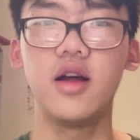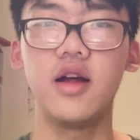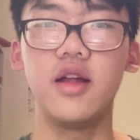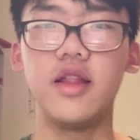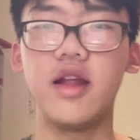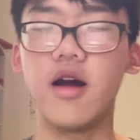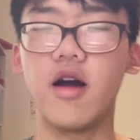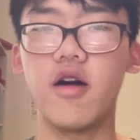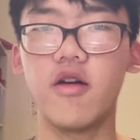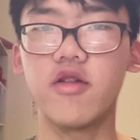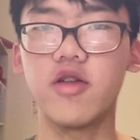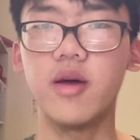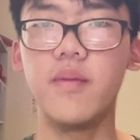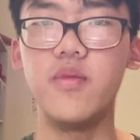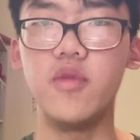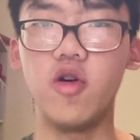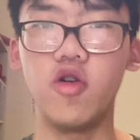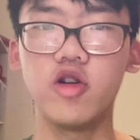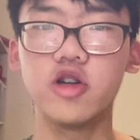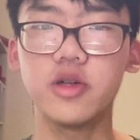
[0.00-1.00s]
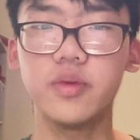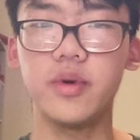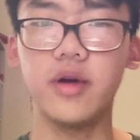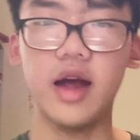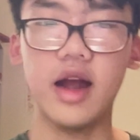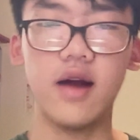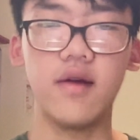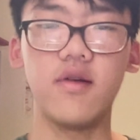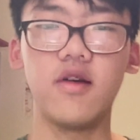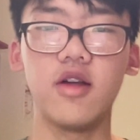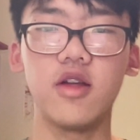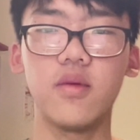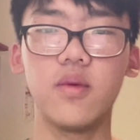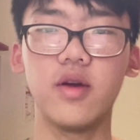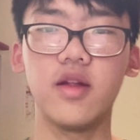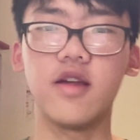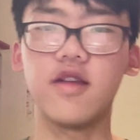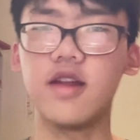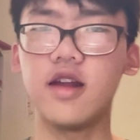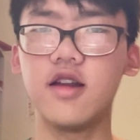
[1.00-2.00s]
There are some noticeable areas where
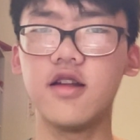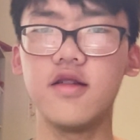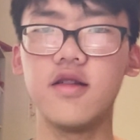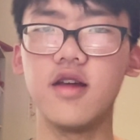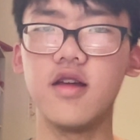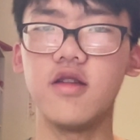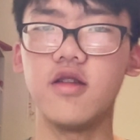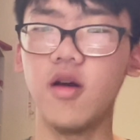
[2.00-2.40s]
the sentences